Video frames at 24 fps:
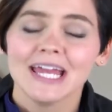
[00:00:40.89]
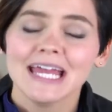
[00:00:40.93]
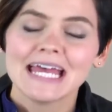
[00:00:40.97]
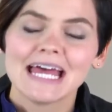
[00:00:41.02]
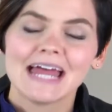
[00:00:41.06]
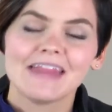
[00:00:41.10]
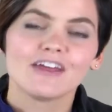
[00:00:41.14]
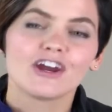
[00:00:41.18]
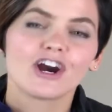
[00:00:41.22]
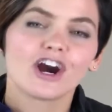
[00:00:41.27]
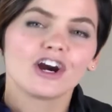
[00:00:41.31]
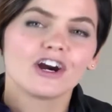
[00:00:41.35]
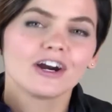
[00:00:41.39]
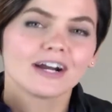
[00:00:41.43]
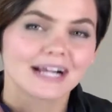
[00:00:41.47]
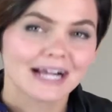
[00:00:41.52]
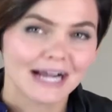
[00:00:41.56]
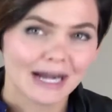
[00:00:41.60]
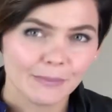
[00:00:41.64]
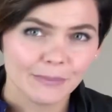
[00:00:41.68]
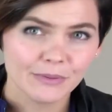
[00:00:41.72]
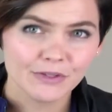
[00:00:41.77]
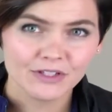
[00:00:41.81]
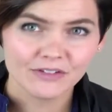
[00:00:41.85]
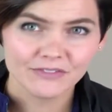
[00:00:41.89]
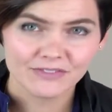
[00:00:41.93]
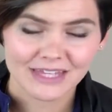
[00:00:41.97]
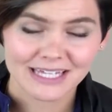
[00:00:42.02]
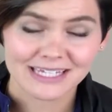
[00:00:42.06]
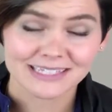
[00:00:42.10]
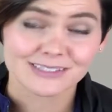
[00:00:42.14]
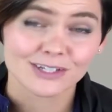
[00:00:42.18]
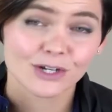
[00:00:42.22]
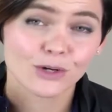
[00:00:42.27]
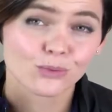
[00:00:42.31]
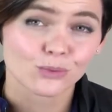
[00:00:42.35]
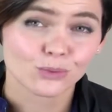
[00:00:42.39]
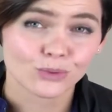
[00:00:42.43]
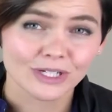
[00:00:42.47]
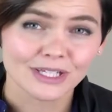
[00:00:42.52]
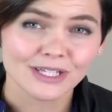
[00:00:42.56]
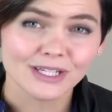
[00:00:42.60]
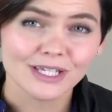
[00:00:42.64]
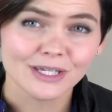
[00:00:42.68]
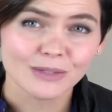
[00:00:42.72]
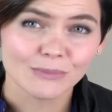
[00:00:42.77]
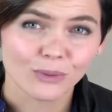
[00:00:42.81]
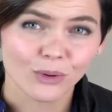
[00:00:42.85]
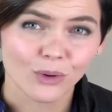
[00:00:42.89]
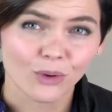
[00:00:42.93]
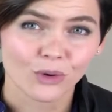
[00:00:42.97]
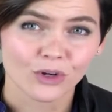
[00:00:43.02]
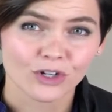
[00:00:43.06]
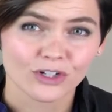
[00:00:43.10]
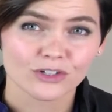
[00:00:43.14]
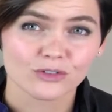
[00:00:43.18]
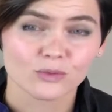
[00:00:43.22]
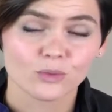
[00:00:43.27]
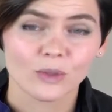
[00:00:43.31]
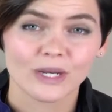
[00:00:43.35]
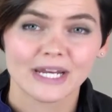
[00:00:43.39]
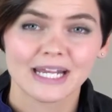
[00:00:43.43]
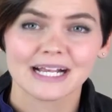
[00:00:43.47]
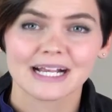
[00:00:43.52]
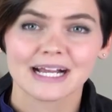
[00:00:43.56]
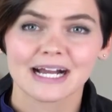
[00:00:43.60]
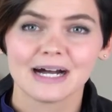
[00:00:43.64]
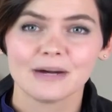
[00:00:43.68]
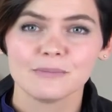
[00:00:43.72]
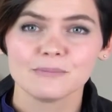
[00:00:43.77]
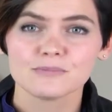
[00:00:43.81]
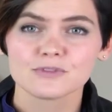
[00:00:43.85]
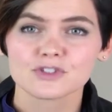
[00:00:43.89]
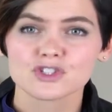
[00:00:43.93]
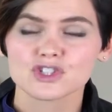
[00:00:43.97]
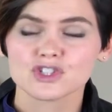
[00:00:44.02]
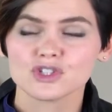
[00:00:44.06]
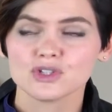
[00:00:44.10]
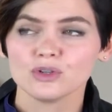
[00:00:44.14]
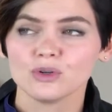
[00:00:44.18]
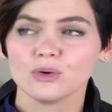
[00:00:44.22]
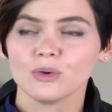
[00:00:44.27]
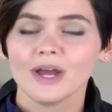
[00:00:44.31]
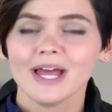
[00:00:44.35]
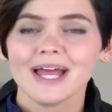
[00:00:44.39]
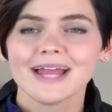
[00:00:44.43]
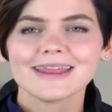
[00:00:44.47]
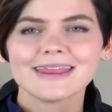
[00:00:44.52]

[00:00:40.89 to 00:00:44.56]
And there are a couple of things that are really important when it comes to